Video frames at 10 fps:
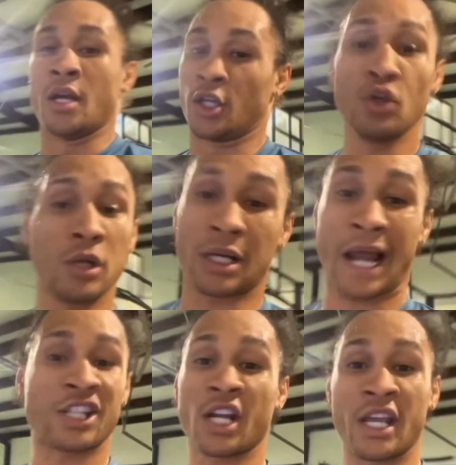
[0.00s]
you look like
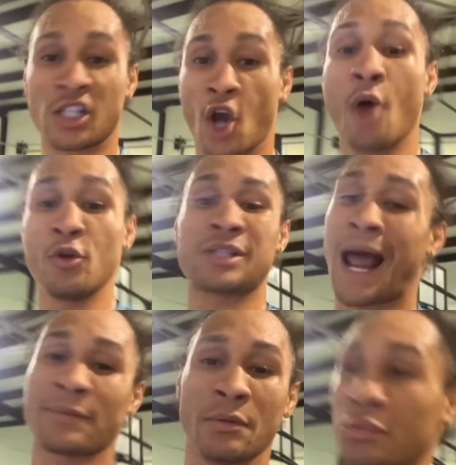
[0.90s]
shit against Coleman. You
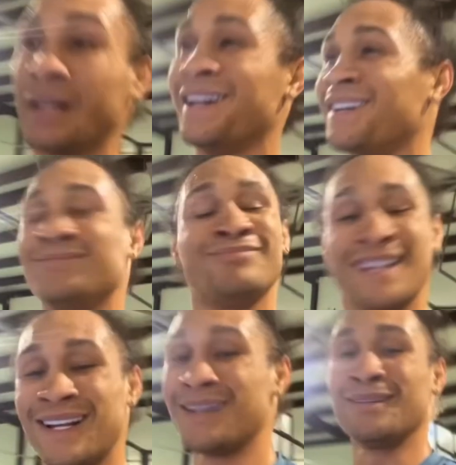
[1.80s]
stopped him, but
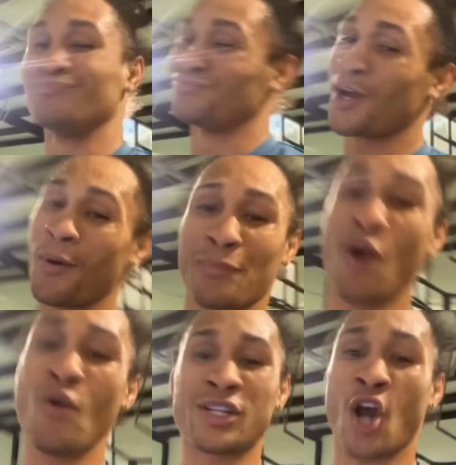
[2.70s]
come on, bro.
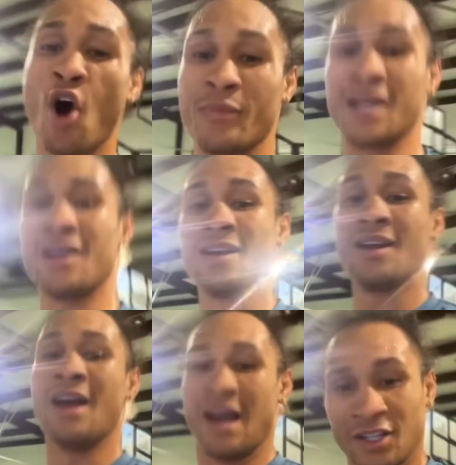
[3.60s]
Who is Coleman?
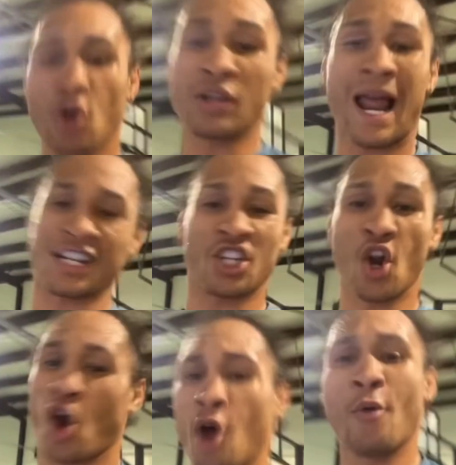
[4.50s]
No, not shit
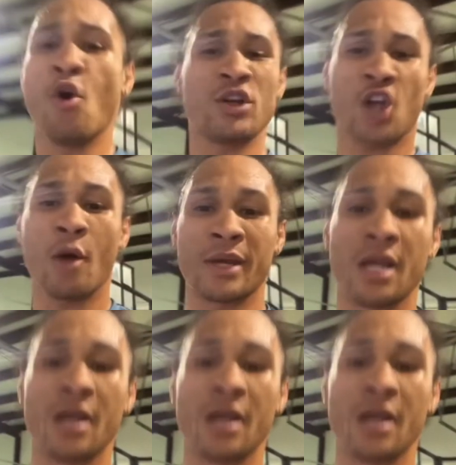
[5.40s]
on Coleman, but who's Coleman?